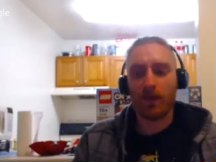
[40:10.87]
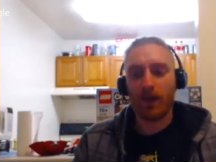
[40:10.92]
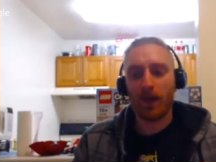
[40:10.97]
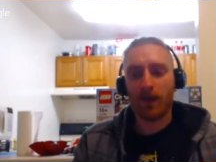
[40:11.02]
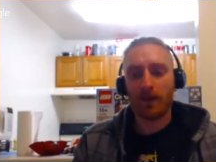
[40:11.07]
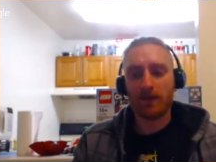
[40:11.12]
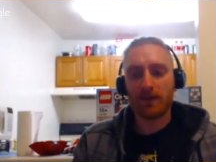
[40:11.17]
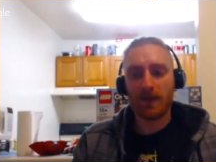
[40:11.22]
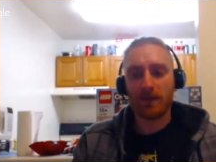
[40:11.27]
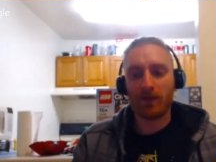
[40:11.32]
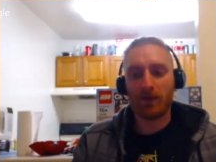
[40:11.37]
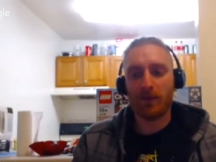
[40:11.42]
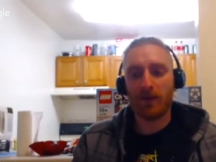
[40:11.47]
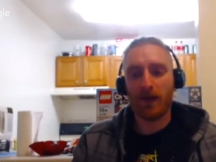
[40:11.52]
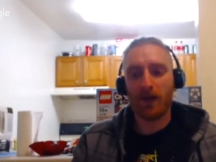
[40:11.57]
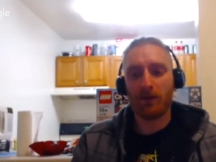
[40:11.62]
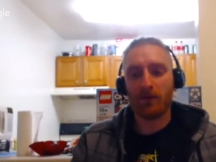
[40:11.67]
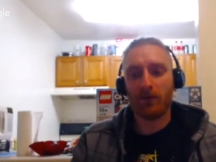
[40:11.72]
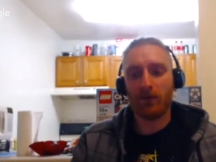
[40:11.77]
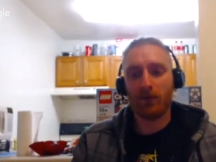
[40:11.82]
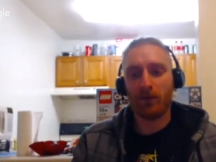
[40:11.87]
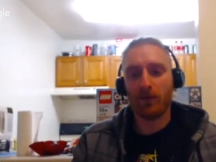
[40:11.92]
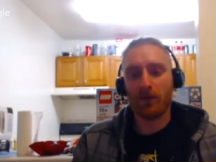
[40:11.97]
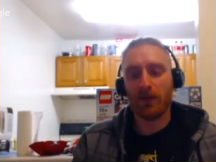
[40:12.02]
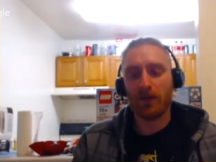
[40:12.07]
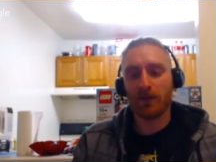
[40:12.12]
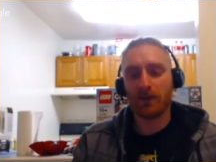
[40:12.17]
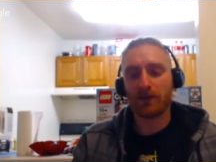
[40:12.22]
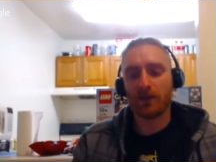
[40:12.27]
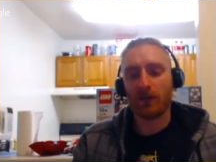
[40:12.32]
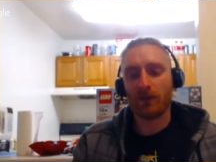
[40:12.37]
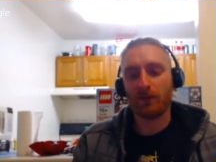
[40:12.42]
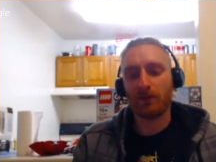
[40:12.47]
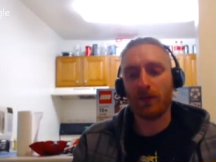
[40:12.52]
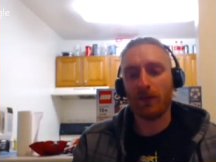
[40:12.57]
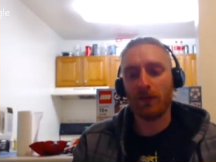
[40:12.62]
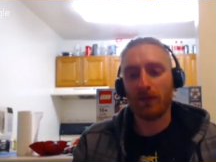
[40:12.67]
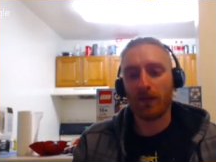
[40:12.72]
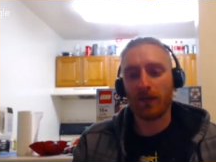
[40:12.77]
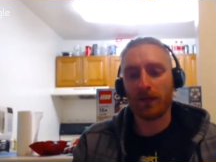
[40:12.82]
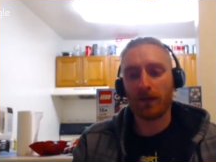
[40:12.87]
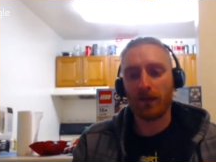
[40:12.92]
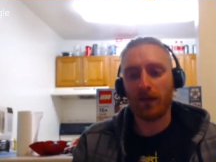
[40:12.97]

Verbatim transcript: and dump them out before you could start building.